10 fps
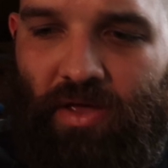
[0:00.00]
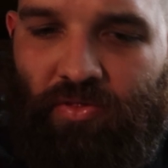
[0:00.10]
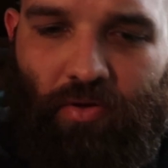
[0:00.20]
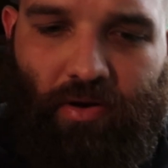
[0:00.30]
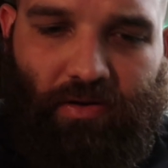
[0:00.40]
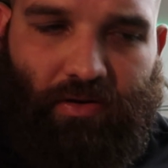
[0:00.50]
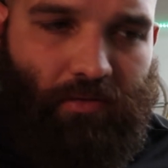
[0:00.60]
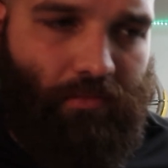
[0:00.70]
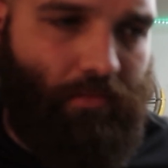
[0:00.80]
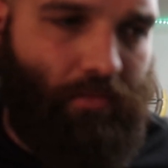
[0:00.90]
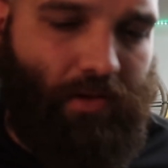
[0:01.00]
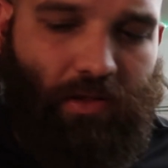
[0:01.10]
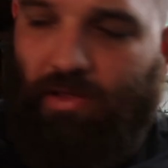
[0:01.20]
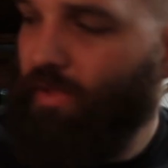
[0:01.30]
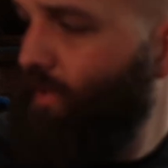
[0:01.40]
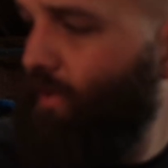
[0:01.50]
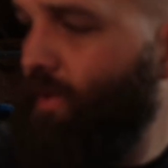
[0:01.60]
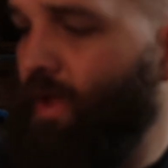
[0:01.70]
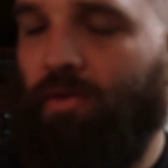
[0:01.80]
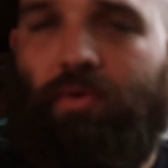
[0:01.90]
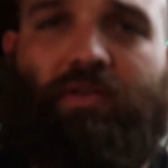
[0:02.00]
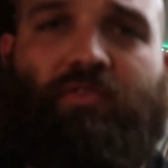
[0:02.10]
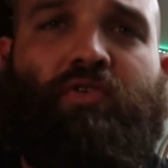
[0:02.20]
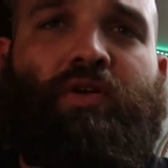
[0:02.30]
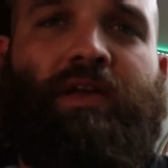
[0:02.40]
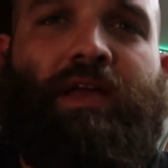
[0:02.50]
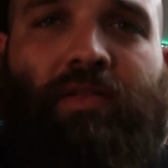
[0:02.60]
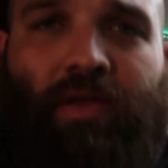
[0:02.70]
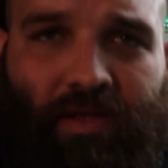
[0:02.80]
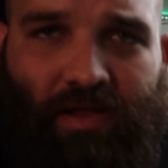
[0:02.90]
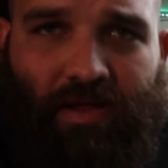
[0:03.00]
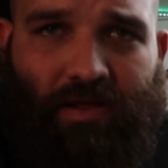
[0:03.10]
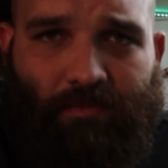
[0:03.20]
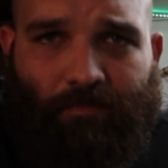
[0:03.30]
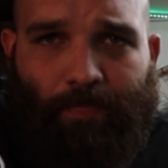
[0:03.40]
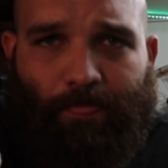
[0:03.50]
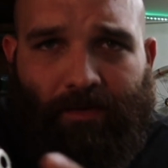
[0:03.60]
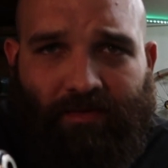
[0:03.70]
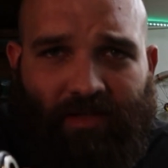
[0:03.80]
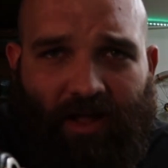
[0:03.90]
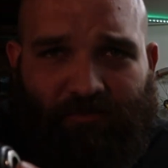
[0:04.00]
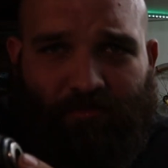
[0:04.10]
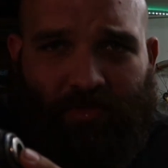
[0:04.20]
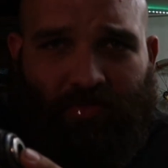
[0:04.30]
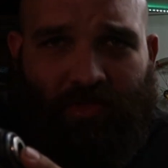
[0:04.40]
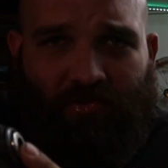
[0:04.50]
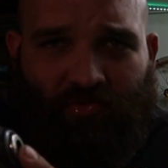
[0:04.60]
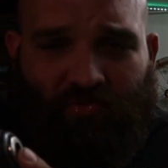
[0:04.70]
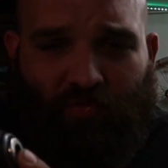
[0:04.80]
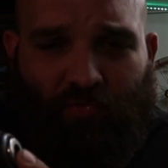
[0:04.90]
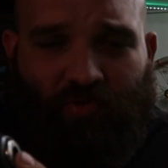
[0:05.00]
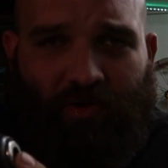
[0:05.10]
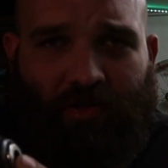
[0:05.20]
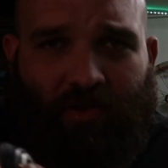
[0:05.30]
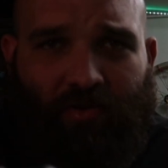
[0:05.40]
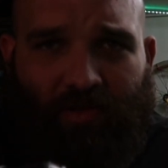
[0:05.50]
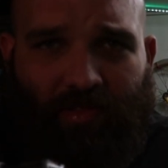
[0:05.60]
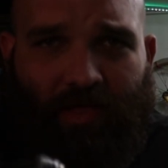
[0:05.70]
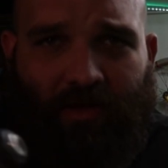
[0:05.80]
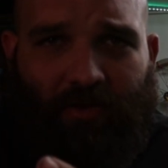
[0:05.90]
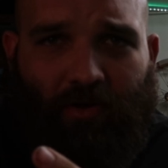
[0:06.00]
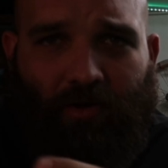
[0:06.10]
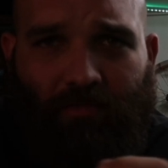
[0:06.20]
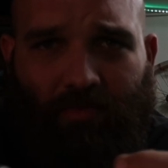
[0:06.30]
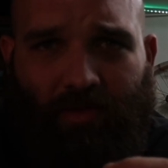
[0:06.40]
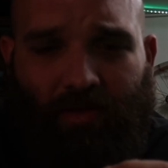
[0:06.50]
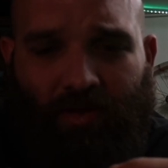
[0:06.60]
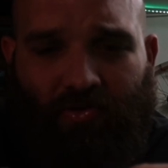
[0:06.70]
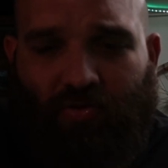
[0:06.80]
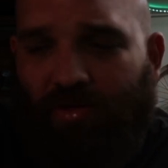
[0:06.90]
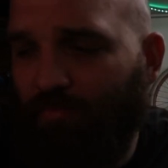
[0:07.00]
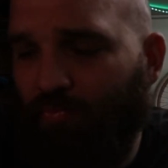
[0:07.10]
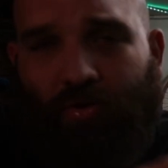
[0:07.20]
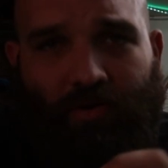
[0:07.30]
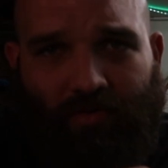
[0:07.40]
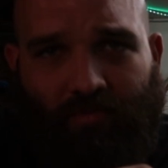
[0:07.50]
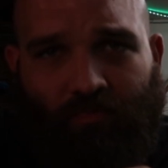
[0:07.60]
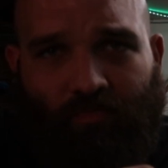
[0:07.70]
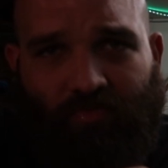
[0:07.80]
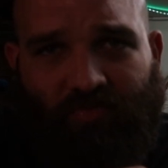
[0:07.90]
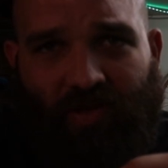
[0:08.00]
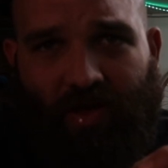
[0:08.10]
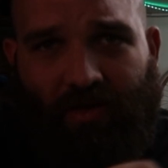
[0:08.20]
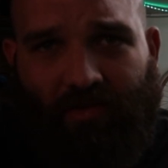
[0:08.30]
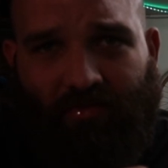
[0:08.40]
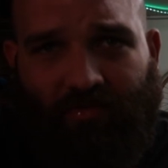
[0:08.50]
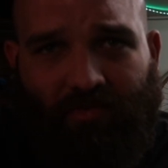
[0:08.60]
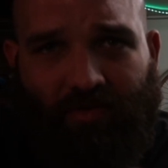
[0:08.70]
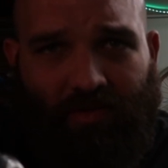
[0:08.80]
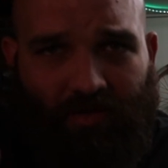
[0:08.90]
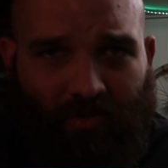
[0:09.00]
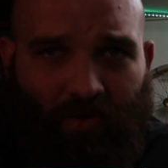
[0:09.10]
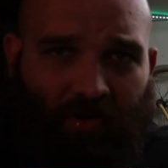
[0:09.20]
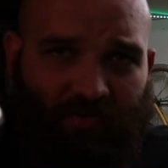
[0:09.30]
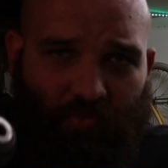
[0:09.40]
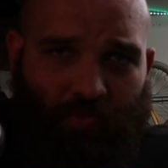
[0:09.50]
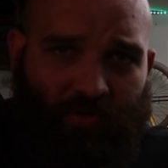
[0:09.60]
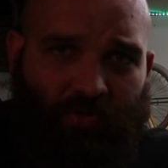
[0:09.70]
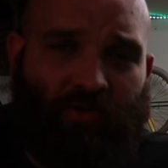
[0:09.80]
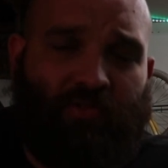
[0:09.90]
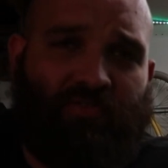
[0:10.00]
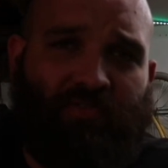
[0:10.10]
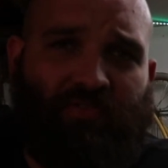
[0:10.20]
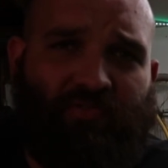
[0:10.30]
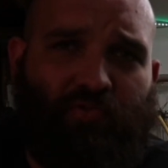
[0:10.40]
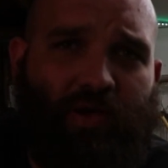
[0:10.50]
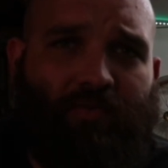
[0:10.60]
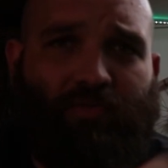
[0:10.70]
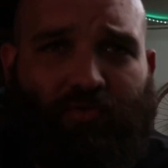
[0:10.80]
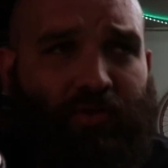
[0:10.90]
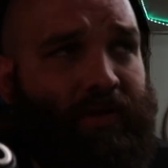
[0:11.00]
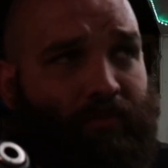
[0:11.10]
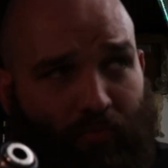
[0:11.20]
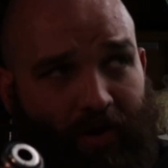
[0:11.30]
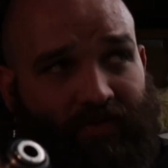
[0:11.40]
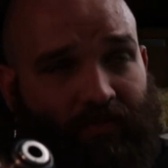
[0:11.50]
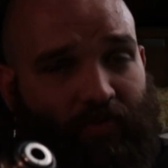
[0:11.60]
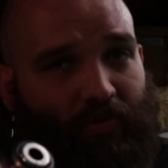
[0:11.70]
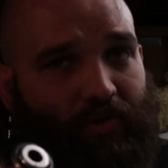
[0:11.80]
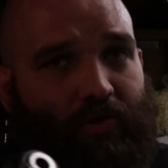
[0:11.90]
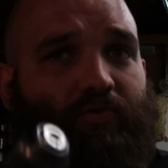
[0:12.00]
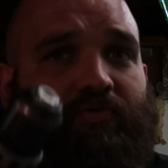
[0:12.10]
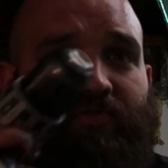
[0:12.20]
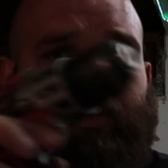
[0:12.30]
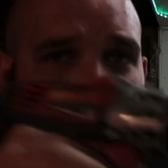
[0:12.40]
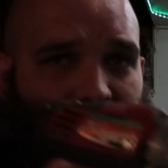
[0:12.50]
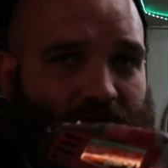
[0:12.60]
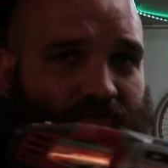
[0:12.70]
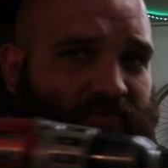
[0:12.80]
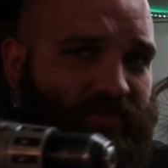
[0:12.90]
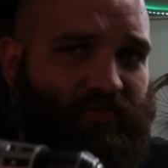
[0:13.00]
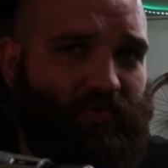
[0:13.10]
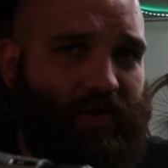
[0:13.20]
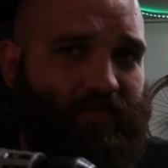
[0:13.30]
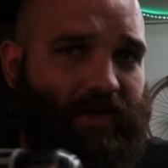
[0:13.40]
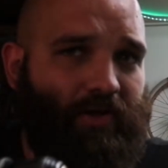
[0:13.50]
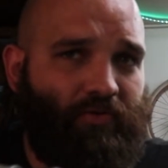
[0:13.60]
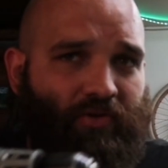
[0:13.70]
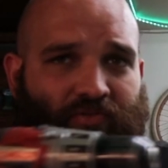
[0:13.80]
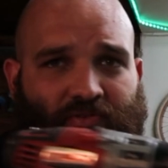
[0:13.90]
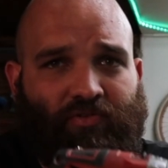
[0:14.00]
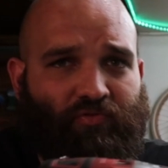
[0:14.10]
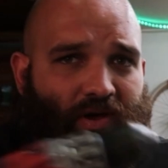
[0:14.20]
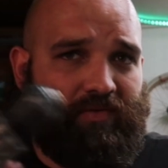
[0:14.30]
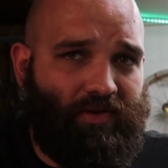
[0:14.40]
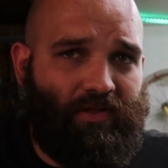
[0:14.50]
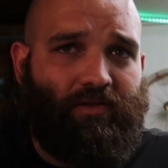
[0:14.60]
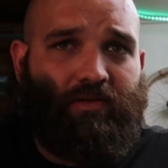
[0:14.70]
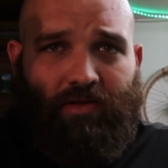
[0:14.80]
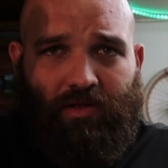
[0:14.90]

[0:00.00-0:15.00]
thought I did. Anyways, you can get like a attachment that screws onto here. You can lock it on, and you can put sockets onto it, and you can use this as a driver. So you can break something loose, use this to drive it out, use it to drive it in,